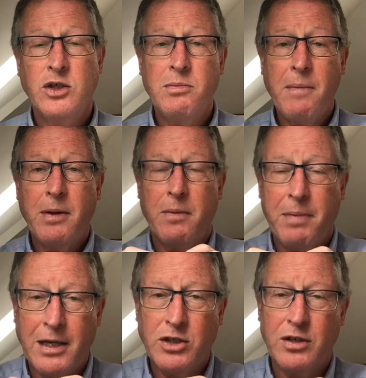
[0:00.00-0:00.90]
Do you remember the
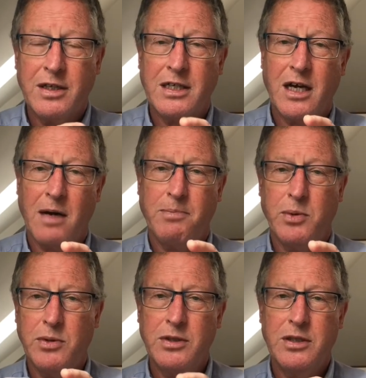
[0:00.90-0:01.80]
picture of the
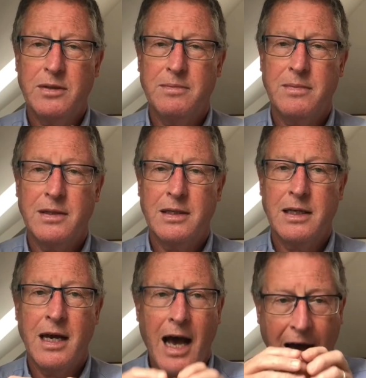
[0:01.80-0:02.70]
dartboard?
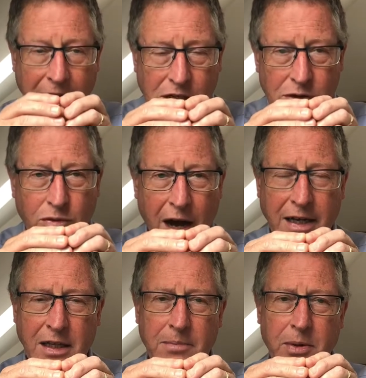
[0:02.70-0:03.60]
us right
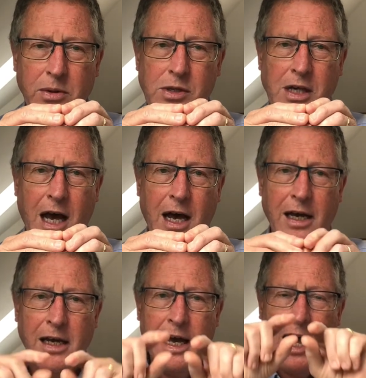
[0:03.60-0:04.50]
in the
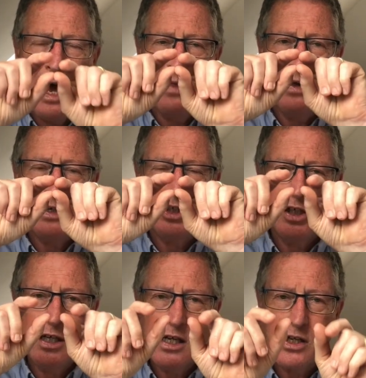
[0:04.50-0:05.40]
bullseye, and then
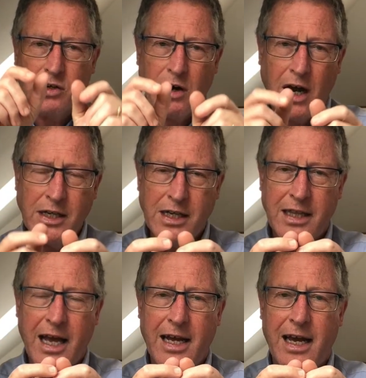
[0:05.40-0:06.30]
Jesus Christ
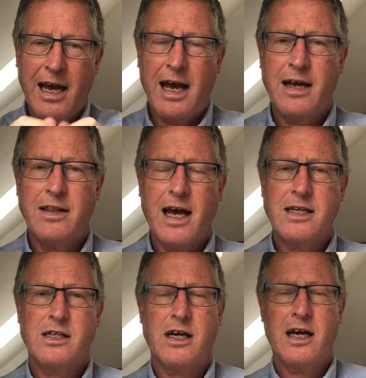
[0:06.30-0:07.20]
in
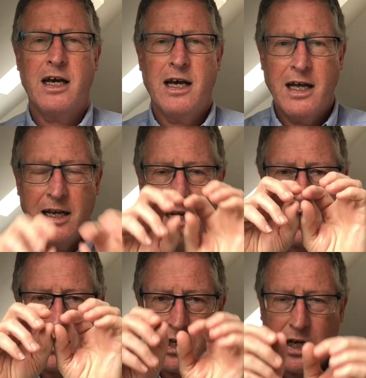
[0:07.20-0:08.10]
that
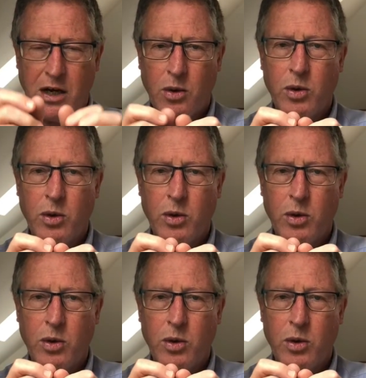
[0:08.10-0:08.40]
little circle